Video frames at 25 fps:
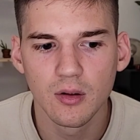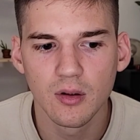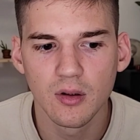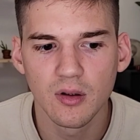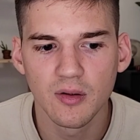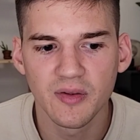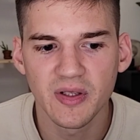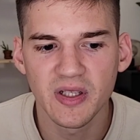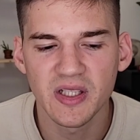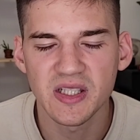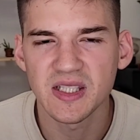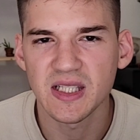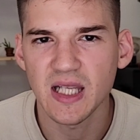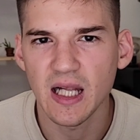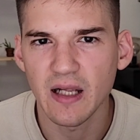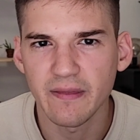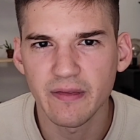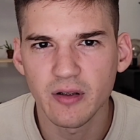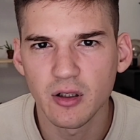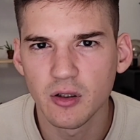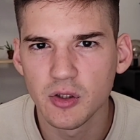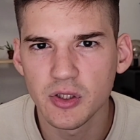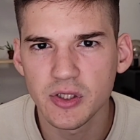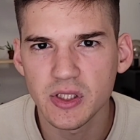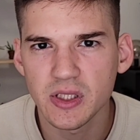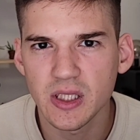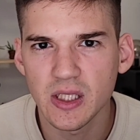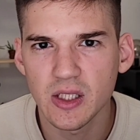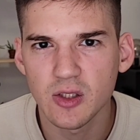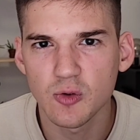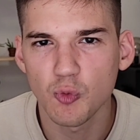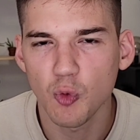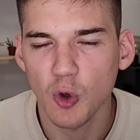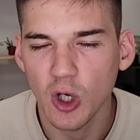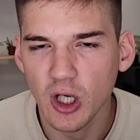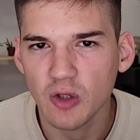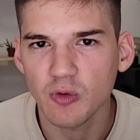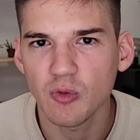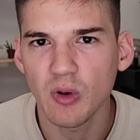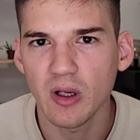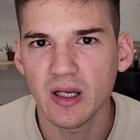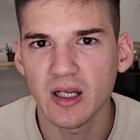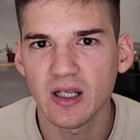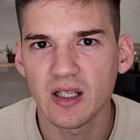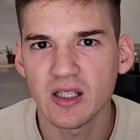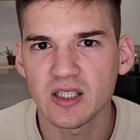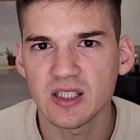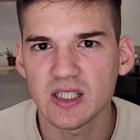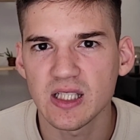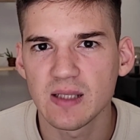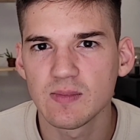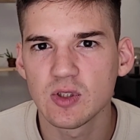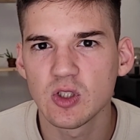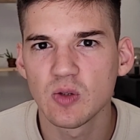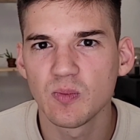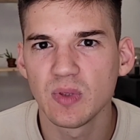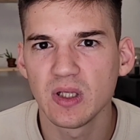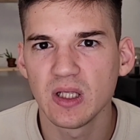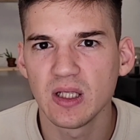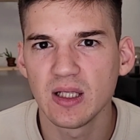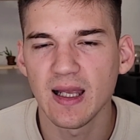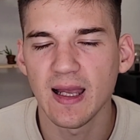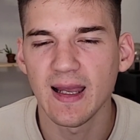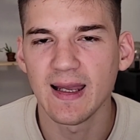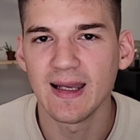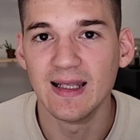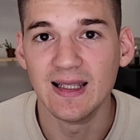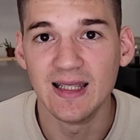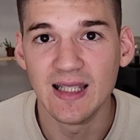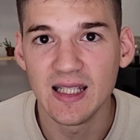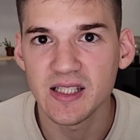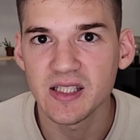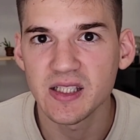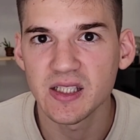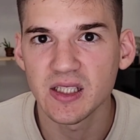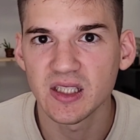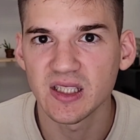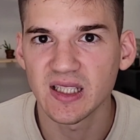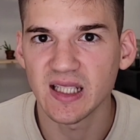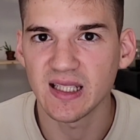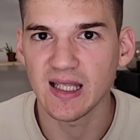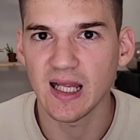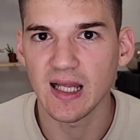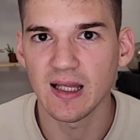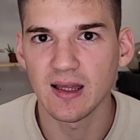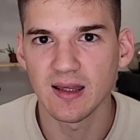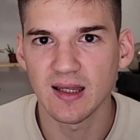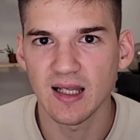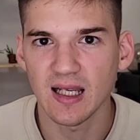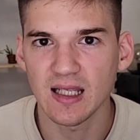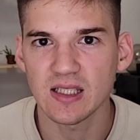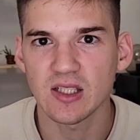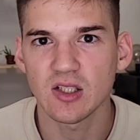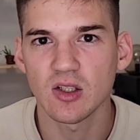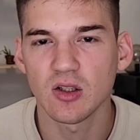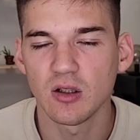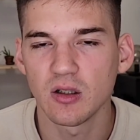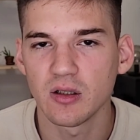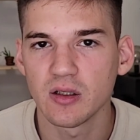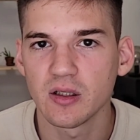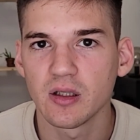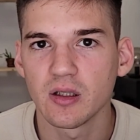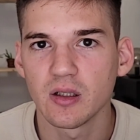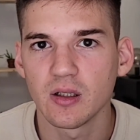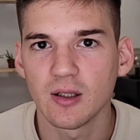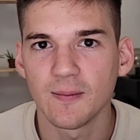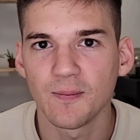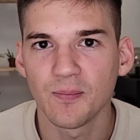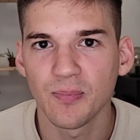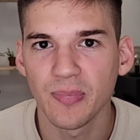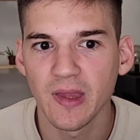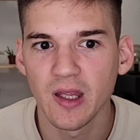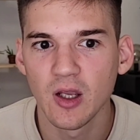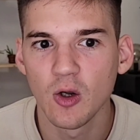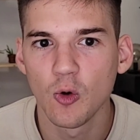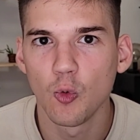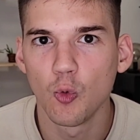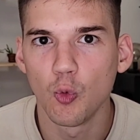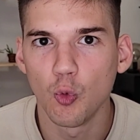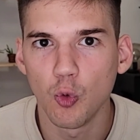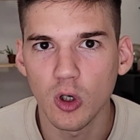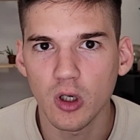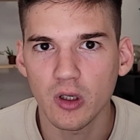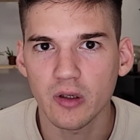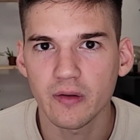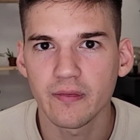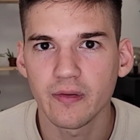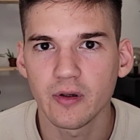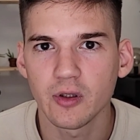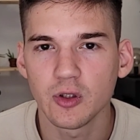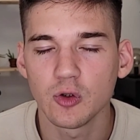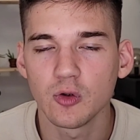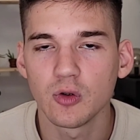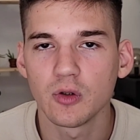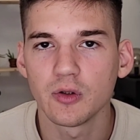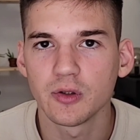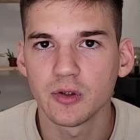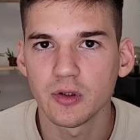the self-hosted work runner seems to be a listener that then does all the work for you on